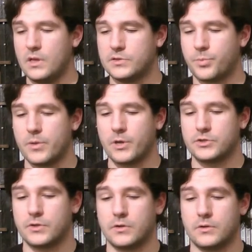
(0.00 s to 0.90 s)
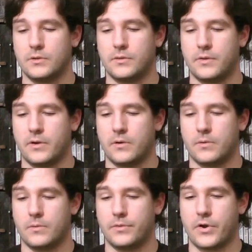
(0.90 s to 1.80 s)
It's pretty much their
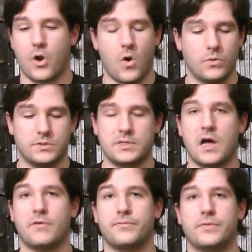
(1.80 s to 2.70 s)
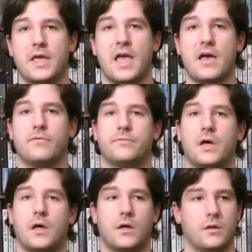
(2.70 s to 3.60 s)
own stuff. They have
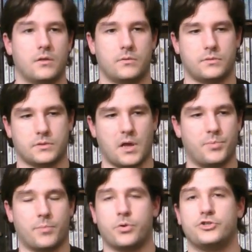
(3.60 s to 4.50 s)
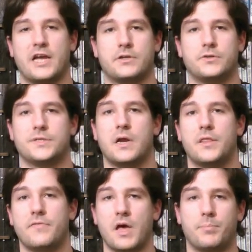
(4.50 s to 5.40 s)
a couple of projectors there.
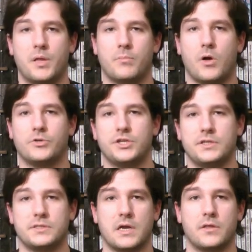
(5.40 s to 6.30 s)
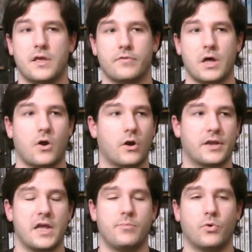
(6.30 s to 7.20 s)
They've got pinball machines there. They've got
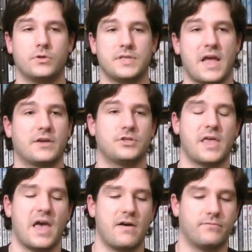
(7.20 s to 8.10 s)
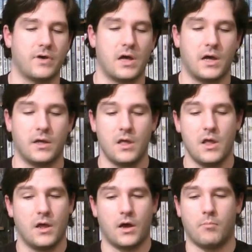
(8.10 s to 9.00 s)
arcade boards. They actually have a
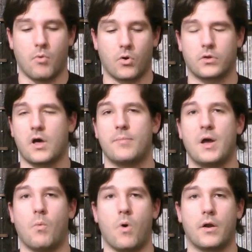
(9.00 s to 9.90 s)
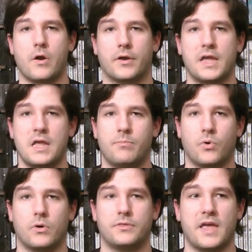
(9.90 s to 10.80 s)
Mortal Kombat 1 arcade
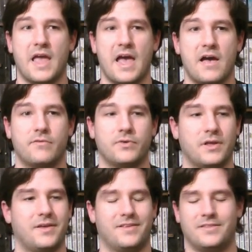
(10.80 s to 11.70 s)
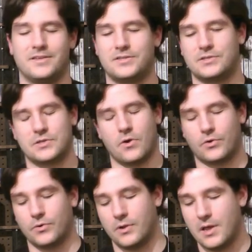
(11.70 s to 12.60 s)
board. They have, this is so
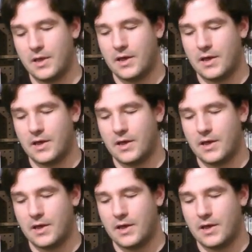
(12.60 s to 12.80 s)
cool.